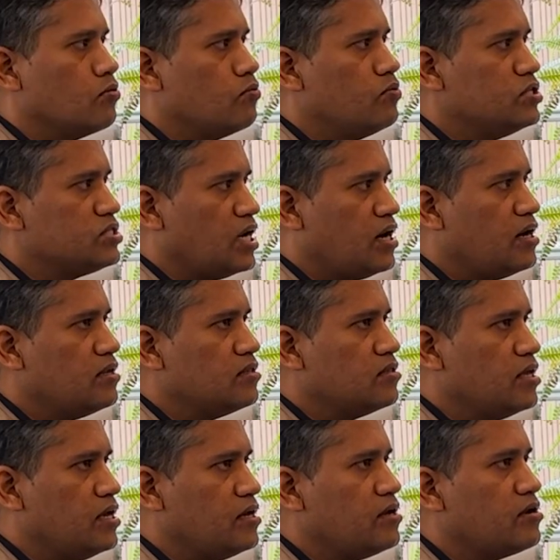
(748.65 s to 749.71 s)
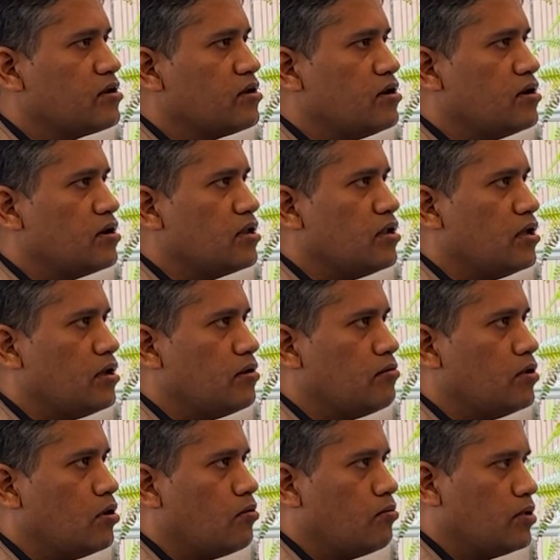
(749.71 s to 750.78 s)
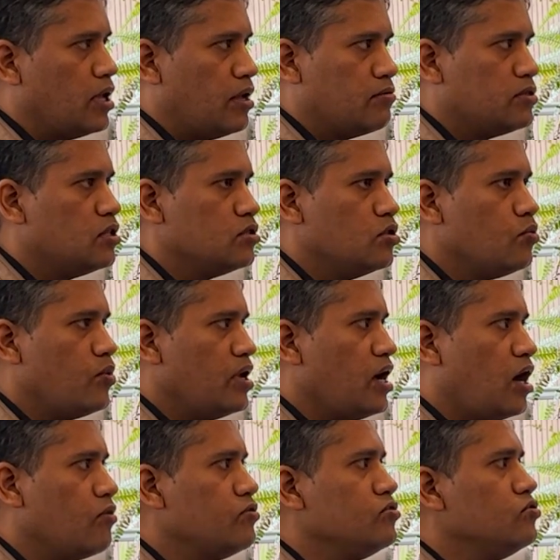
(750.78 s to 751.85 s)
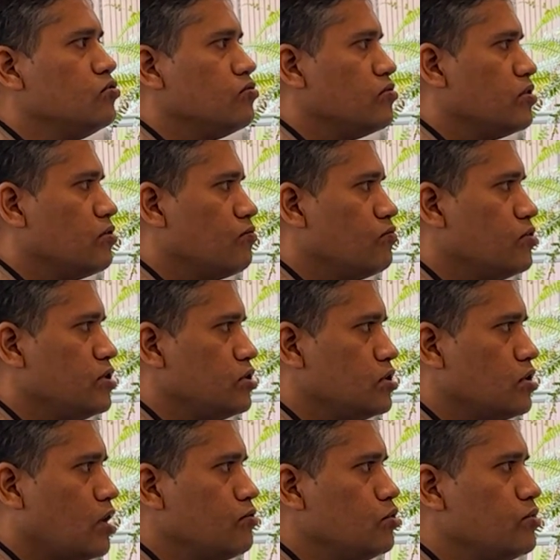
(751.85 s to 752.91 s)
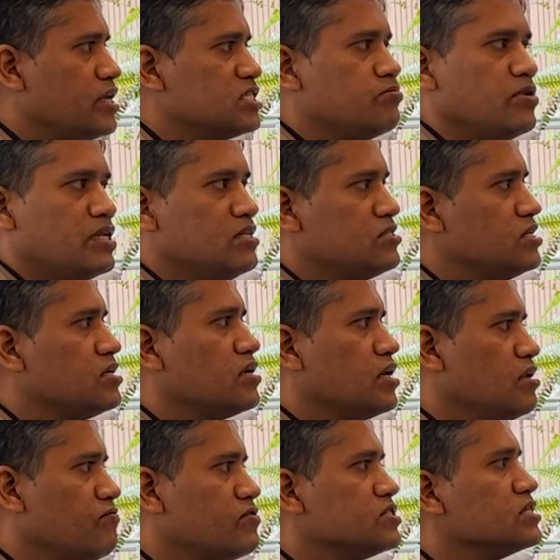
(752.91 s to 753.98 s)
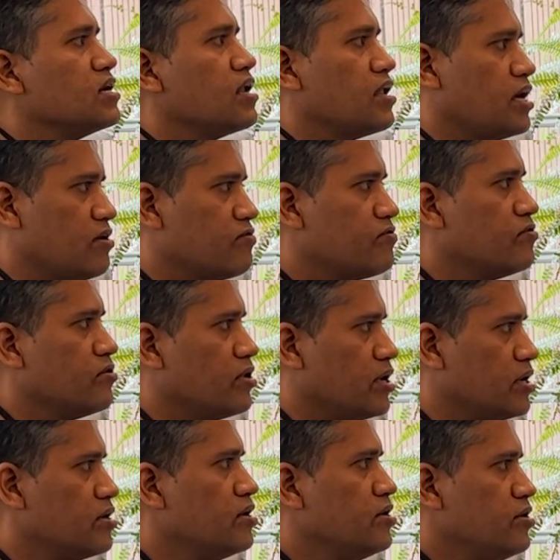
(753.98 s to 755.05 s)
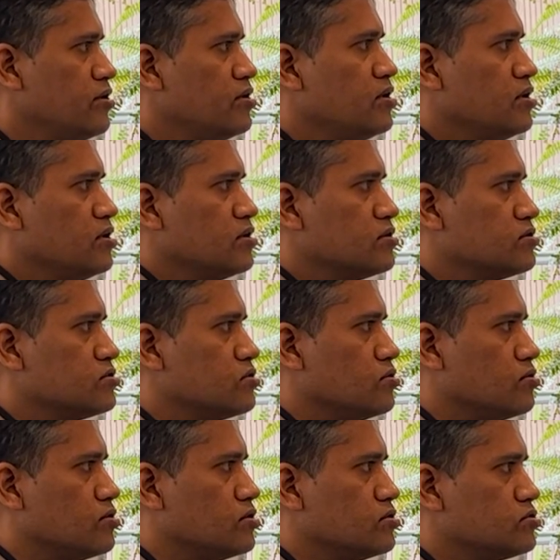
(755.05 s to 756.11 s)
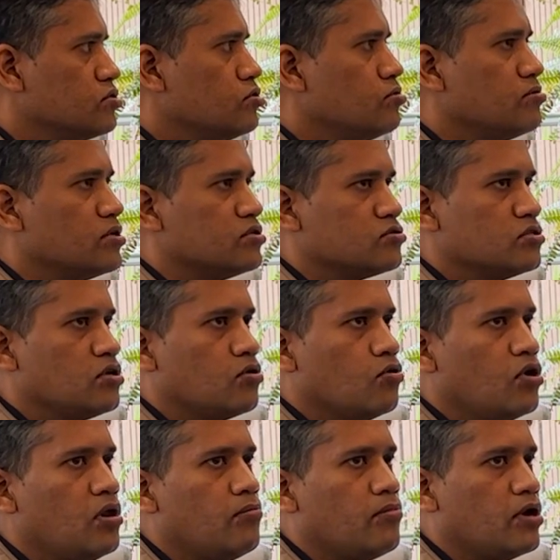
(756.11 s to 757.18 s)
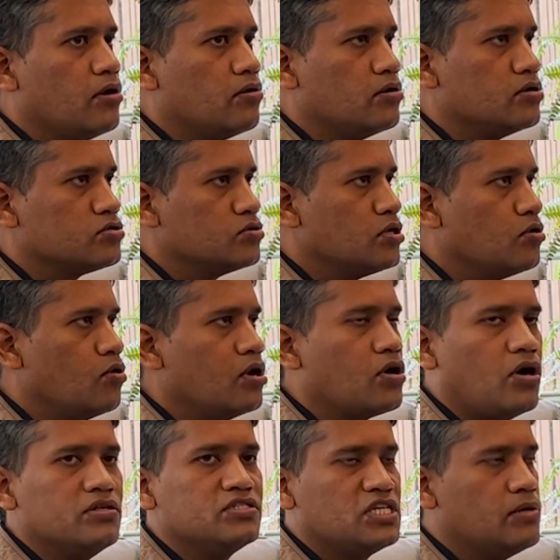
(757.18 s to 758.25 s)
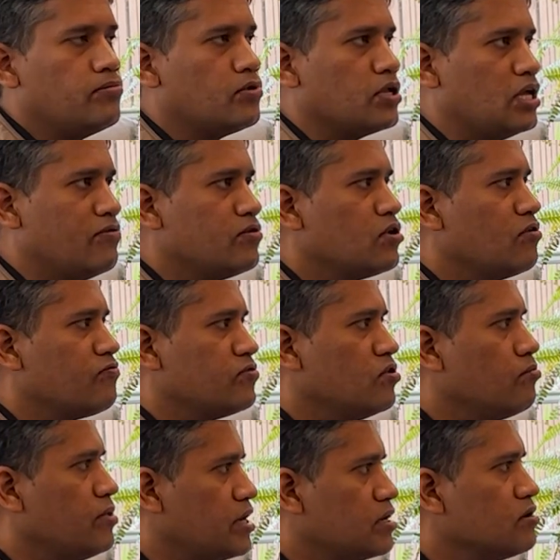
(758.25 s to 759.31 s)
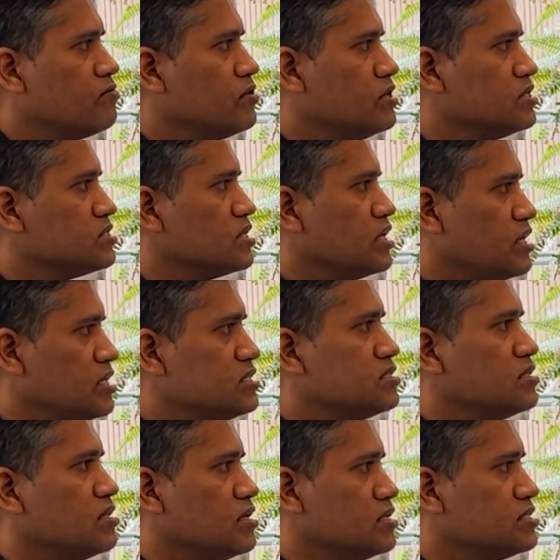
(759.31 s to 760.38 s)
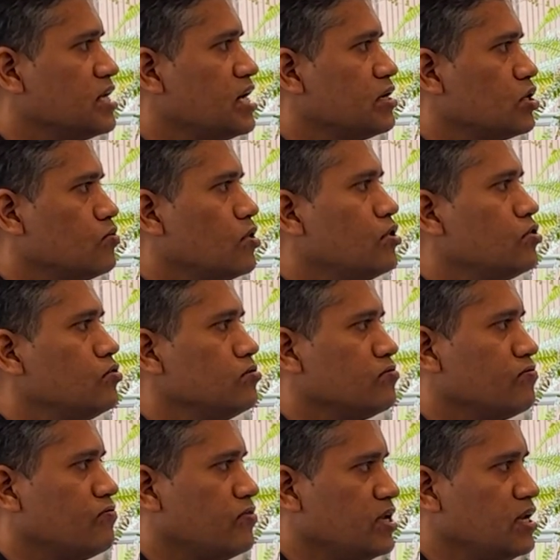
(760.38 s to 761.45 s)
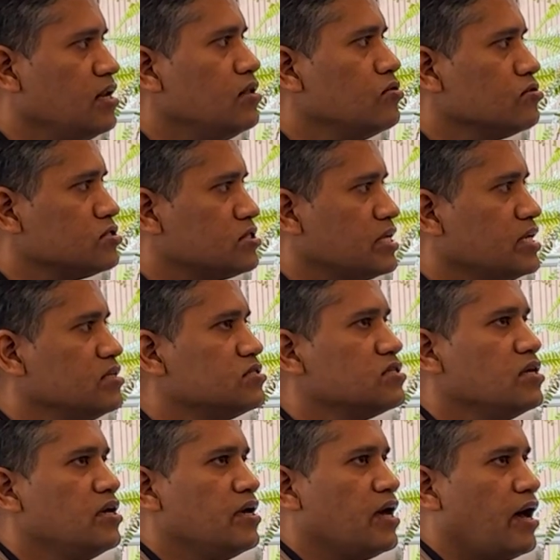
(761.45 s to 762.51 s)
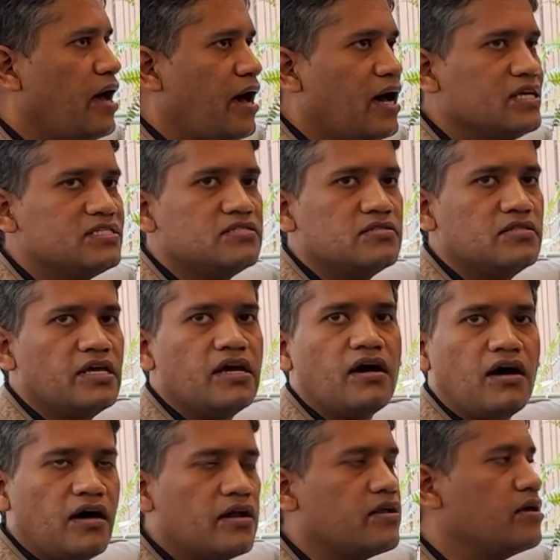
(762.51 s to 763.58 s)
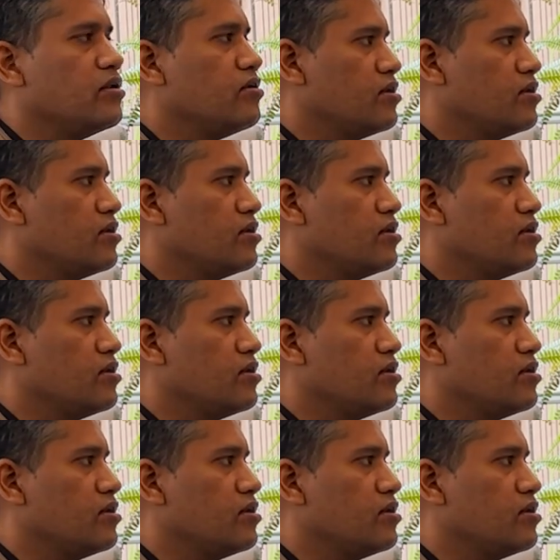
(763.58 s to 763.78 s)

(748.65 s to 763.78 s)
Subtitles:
which are there, and the way how you would experience it in physical life. So the whole concept even of the metaverse is that you want to feel those things as they are in